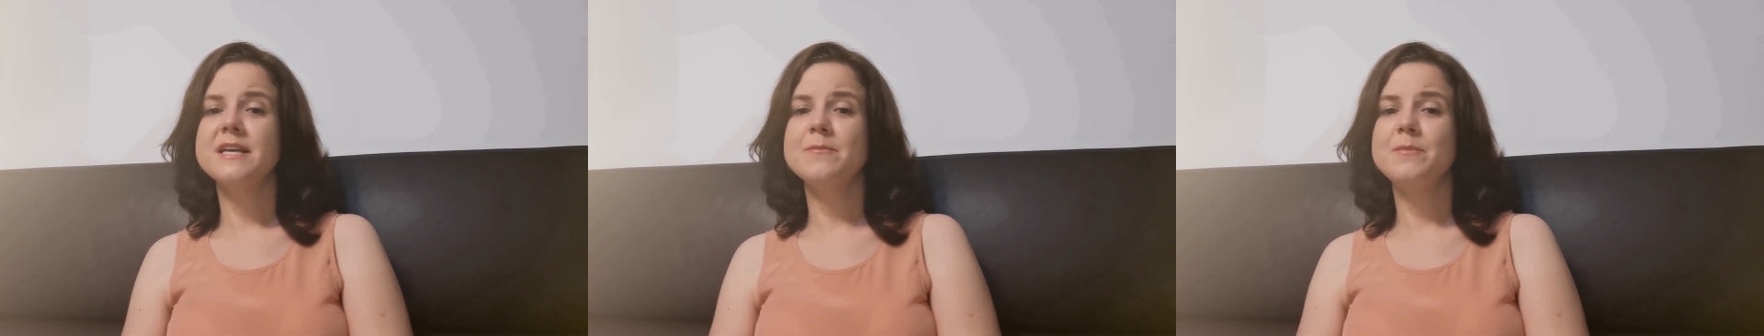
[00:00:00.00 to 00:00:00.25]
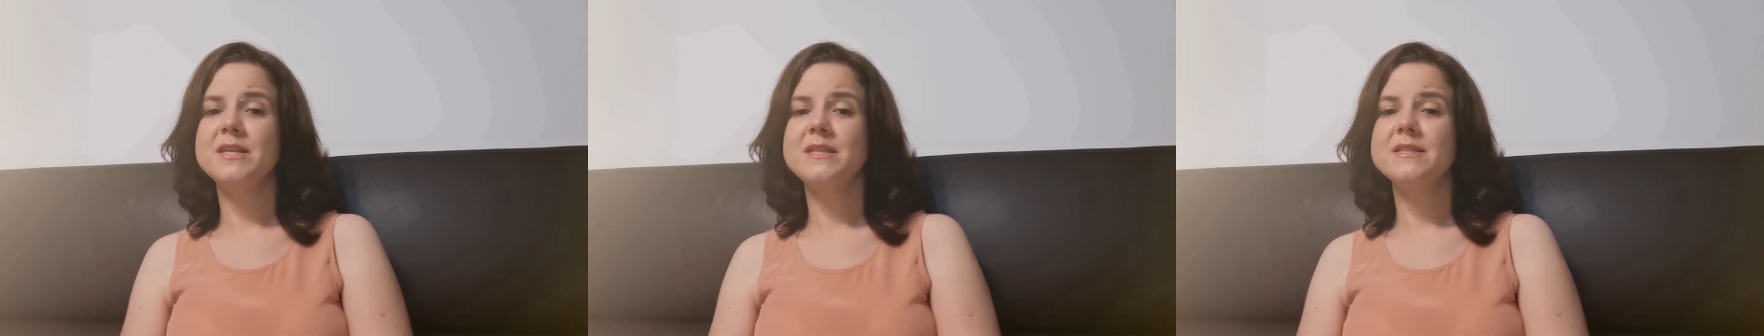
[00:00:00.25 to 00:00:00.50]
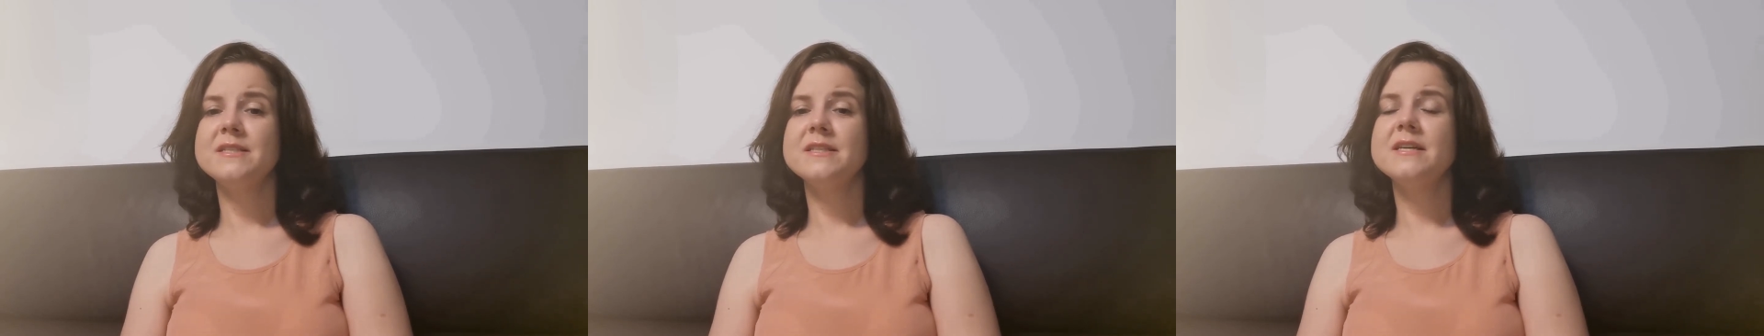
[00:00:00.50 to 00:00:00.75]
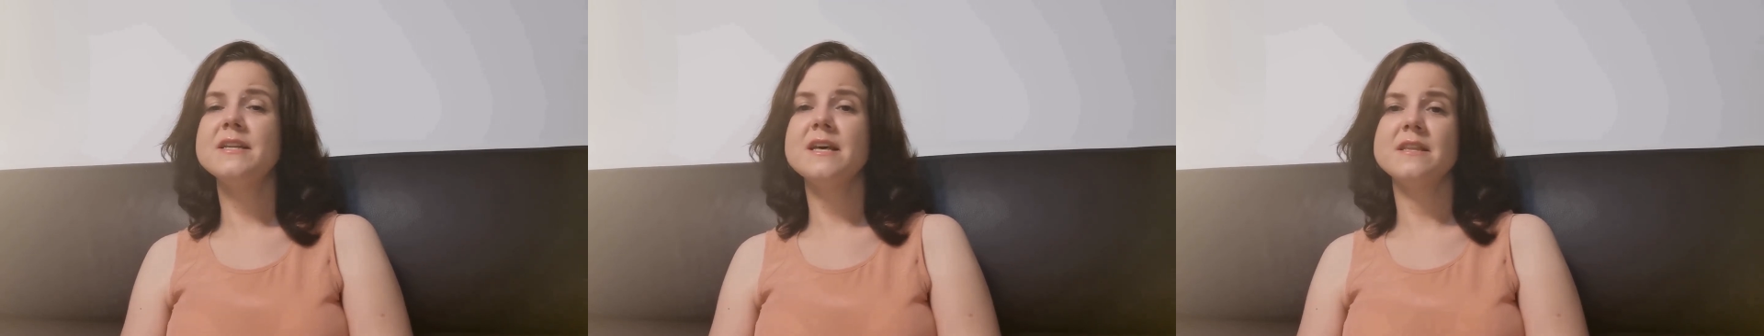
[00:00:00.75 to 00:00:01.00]

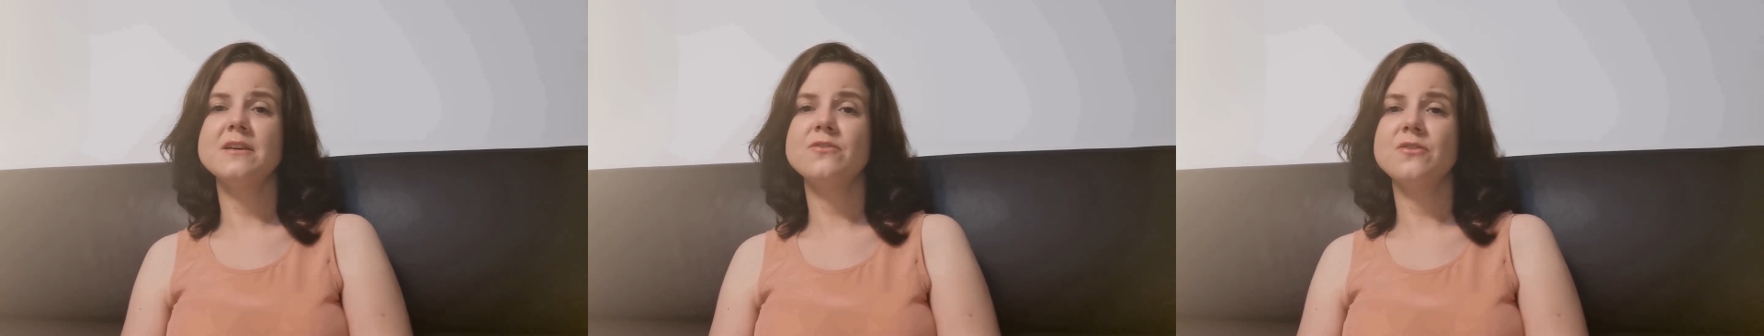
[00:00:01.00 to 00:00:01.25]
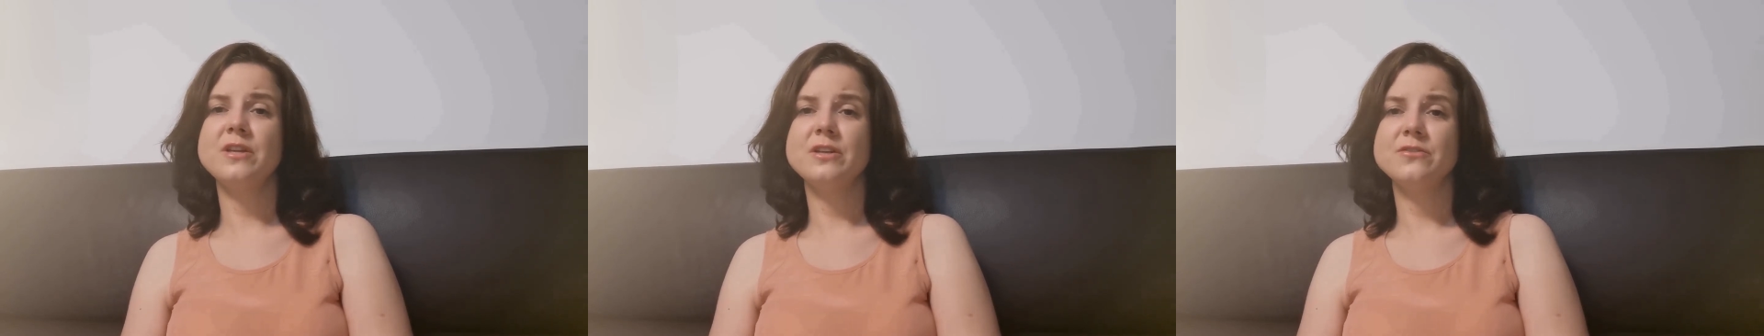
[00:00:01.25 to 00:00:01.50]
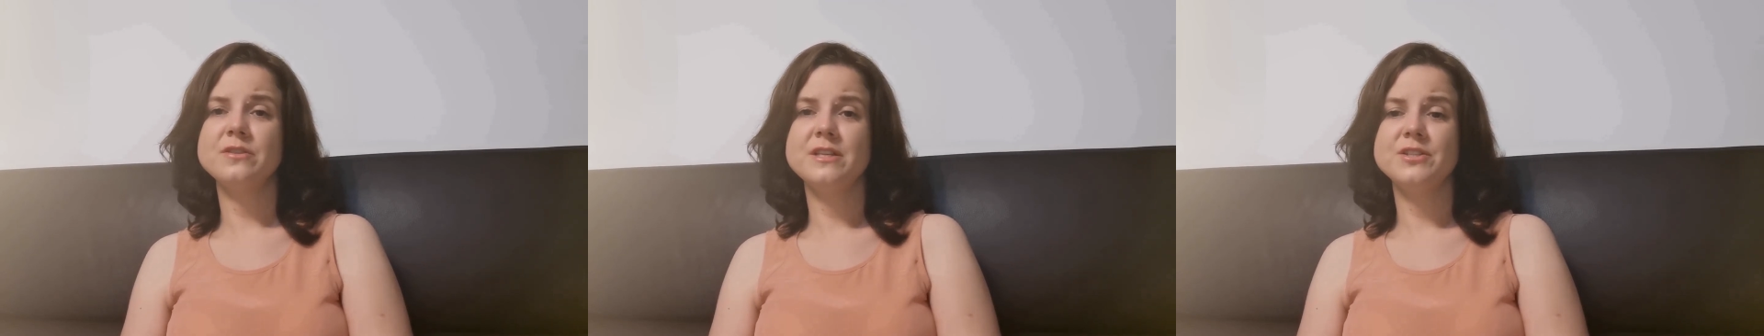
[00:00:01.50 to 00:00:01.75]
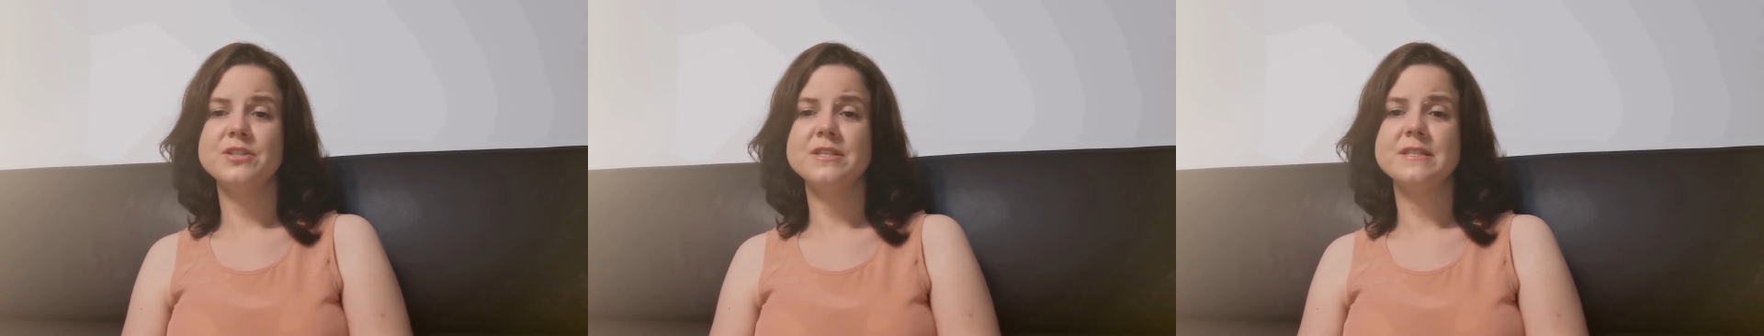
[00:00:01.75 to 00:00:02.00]
diabetes, and other chronic
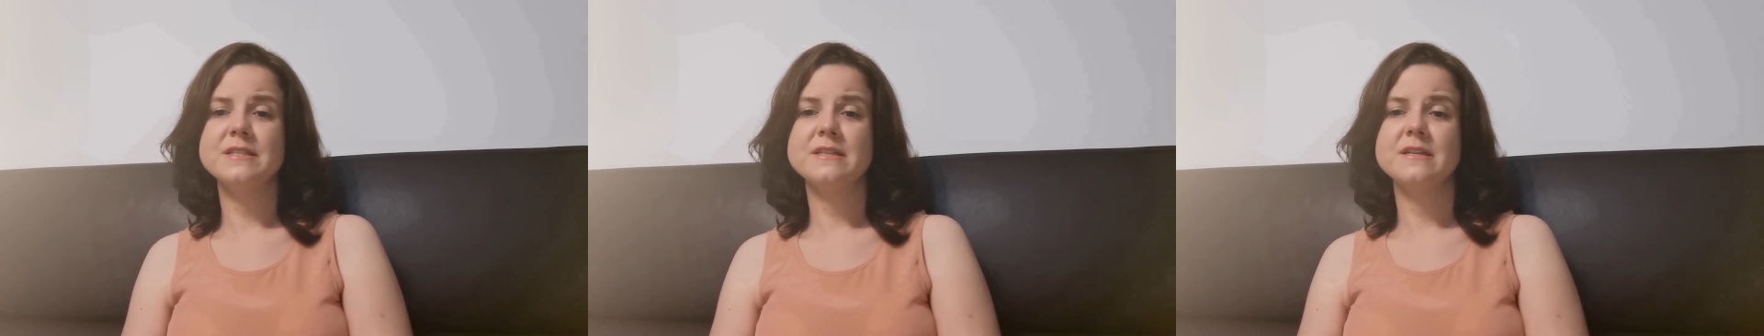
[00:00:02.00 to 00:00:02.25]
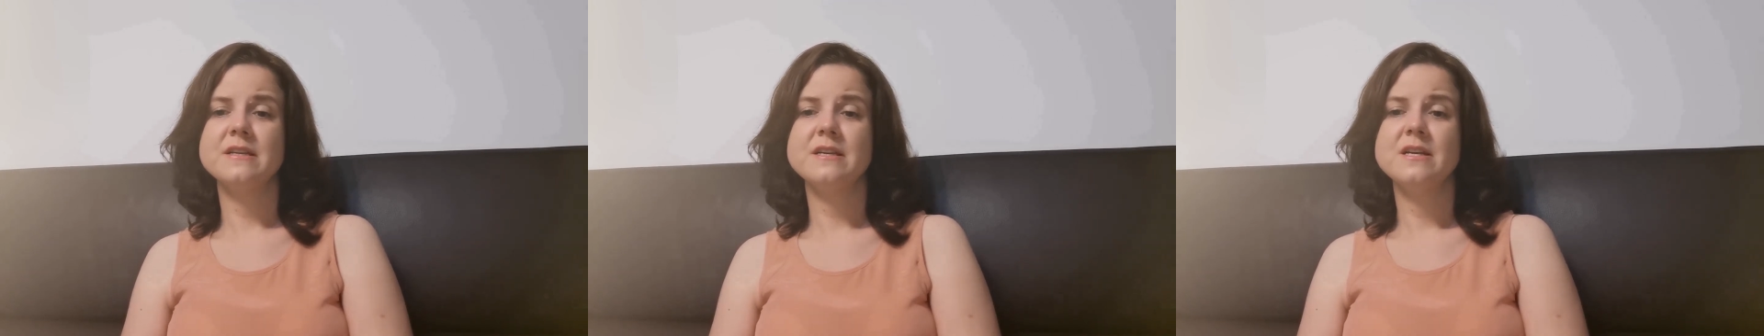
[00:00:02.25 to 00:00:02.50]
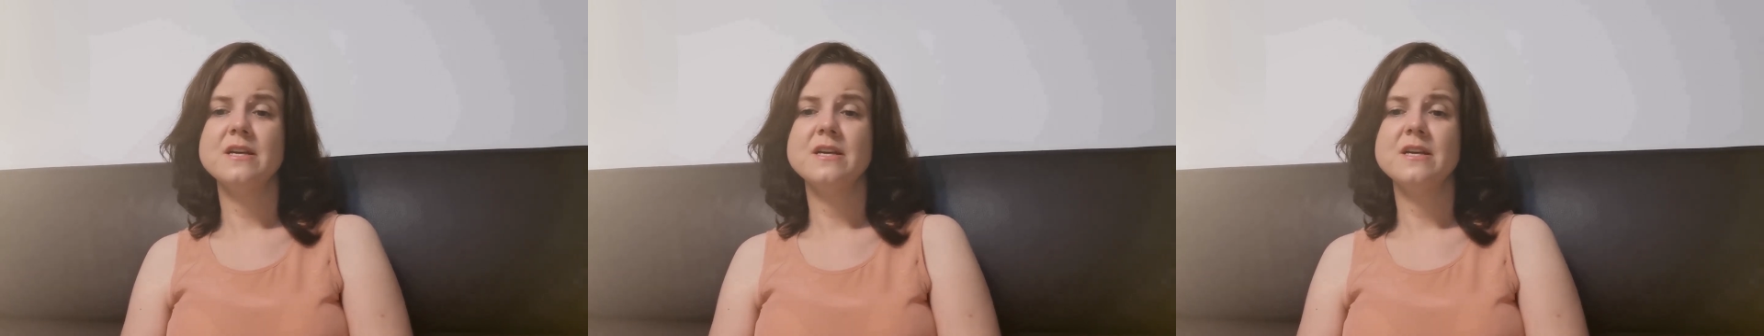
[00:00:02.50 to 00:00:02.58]
conditions.